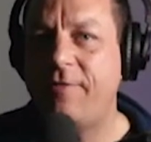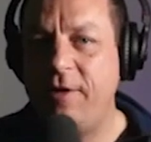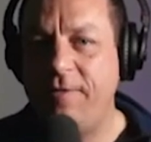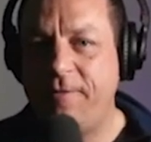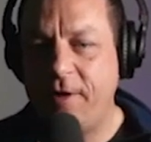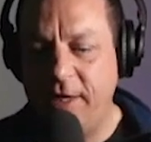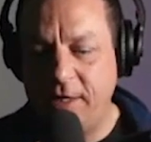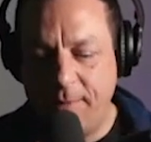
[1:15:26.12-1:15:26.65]

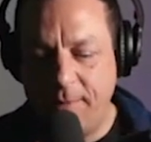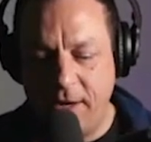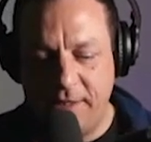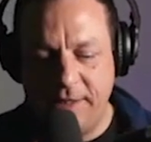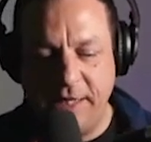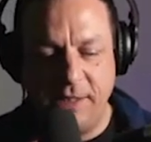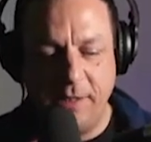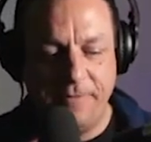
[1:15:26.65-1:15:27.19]
find a better
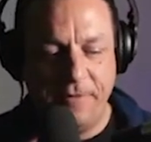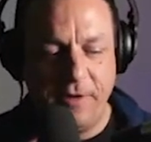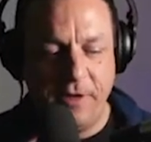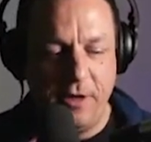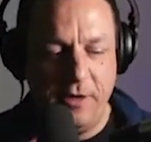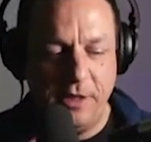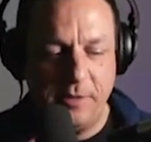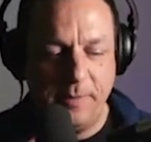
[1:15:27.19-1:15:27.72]
setup for
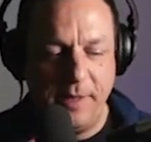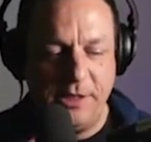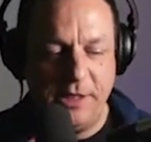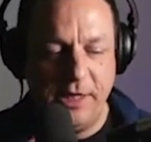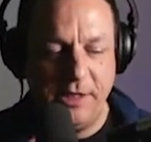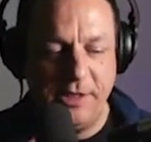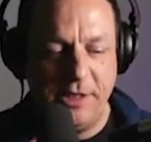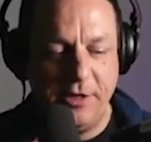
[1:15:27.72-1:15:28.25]
you,
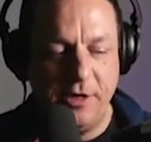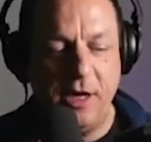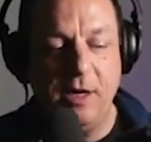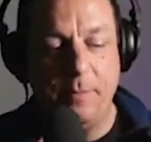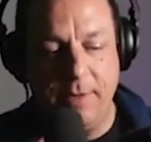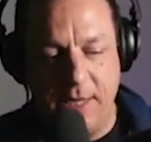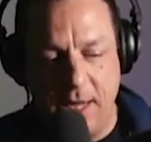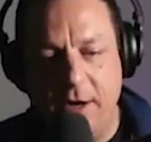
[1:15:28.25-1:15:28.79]
especially as you're
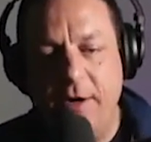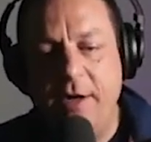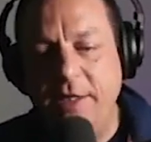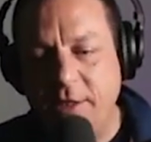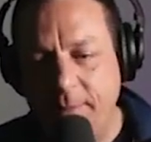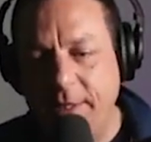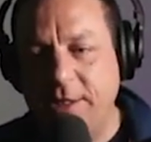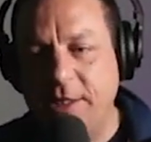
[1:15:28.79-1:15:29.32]
like beginner,
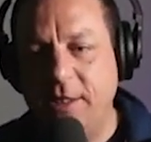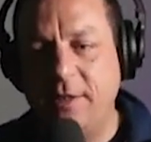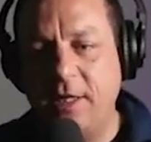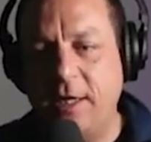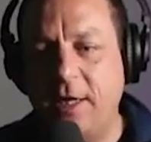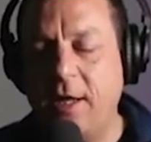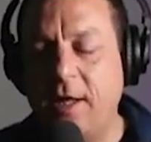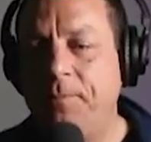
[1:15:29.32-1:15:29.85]
intermediate,
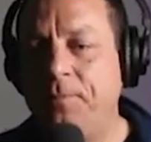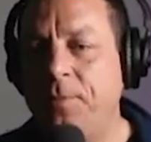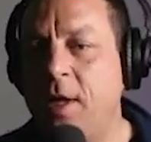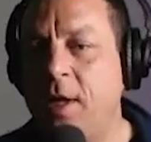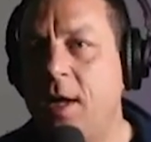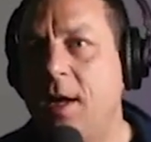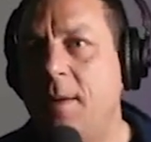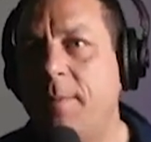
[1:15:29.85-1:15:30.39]
da-da-da.
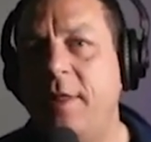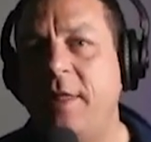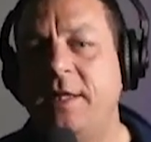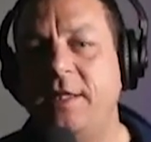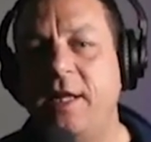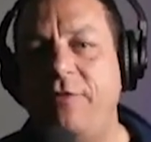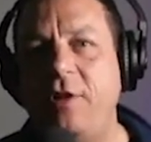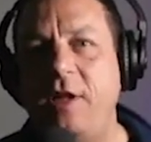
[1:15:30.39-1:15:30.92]
But
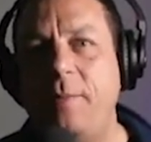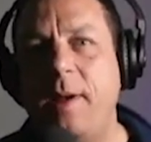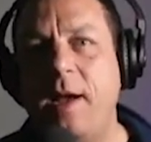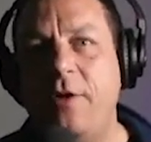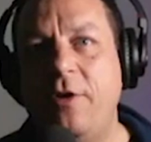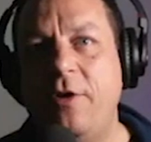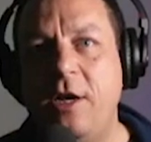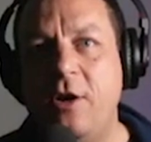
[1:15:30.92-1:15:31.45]
there's definitely
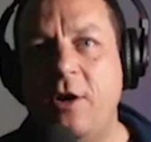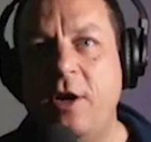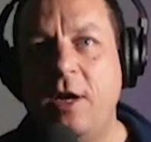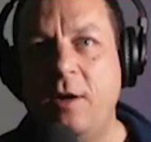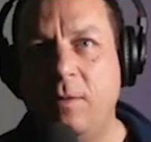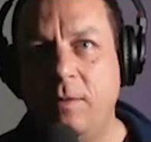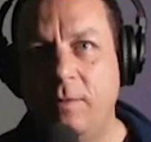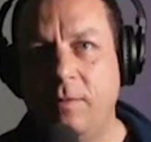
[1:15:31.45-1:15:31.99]
power in
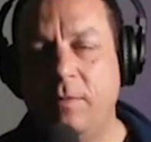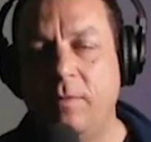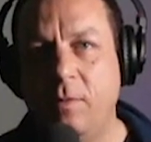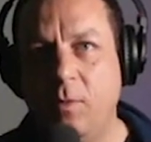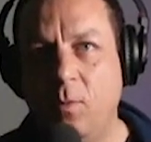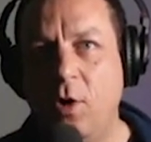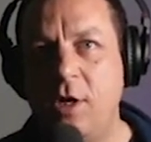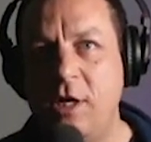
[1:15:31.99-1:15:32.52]
knowing
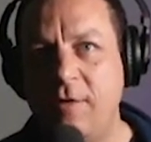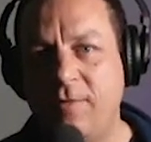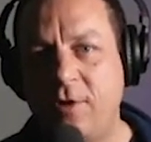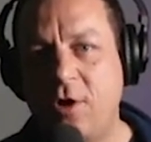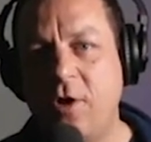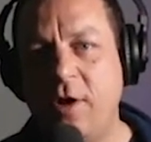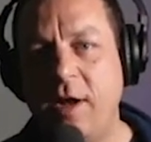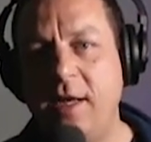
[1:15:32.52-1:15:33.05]
what you've
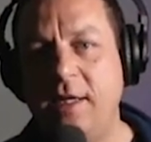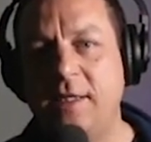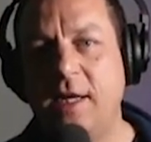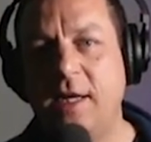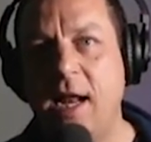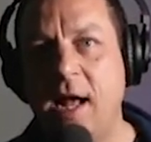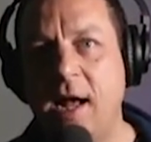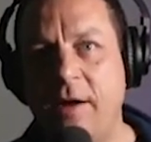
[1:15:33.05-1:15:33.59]
got
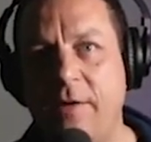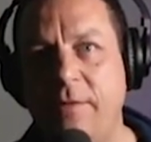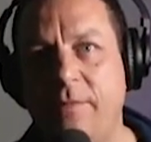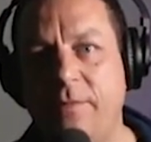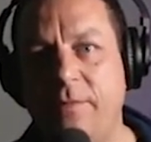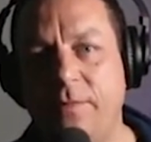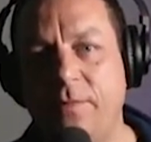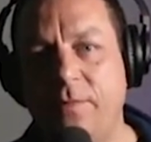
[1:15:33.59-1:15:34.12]
inside out,
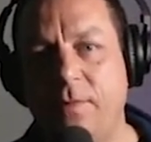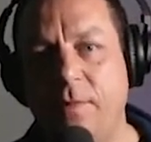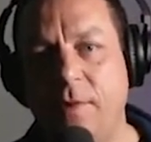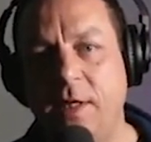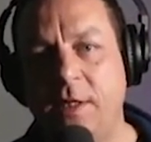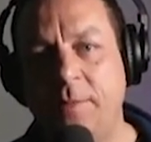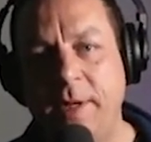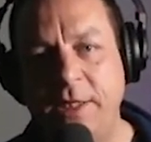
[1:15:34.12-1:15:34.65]

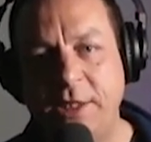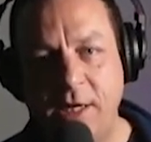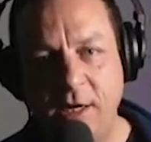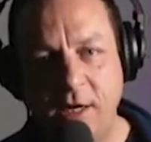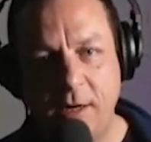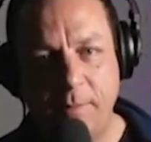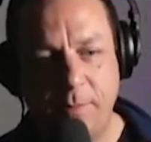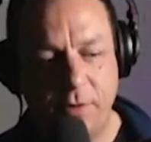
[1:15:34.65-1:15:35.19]
especially in
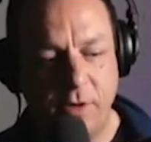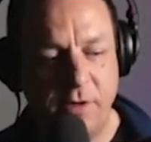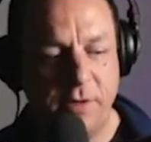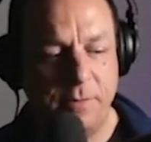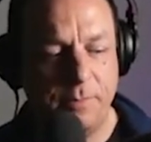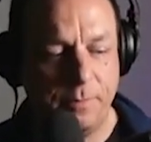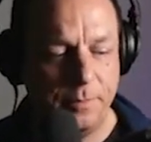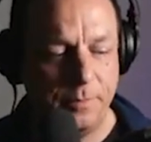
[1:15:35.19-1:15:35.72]
a
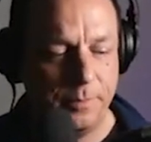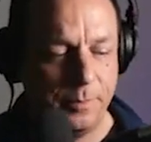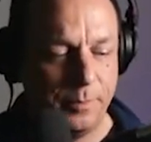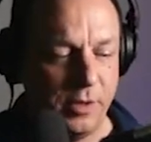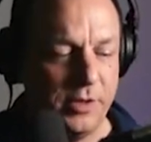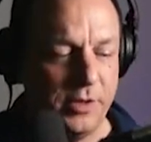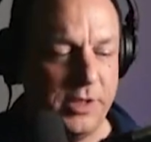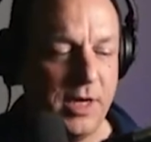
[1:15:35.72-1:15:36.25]

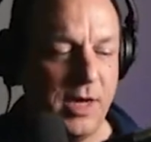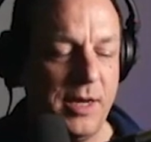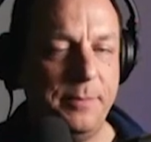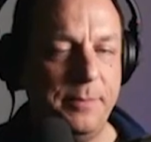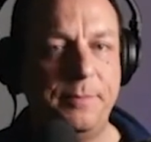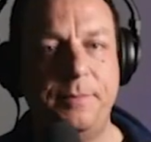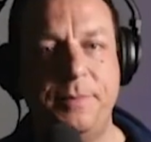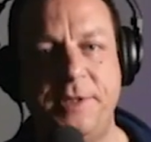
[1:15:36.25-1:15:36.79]
prototype
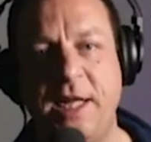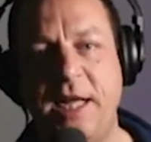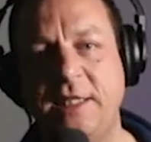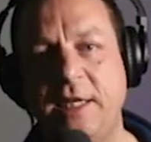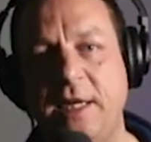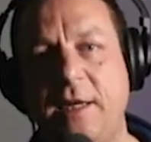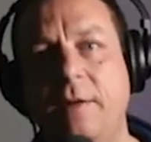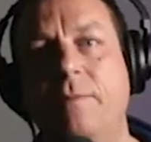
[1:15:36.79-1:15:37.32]
setting.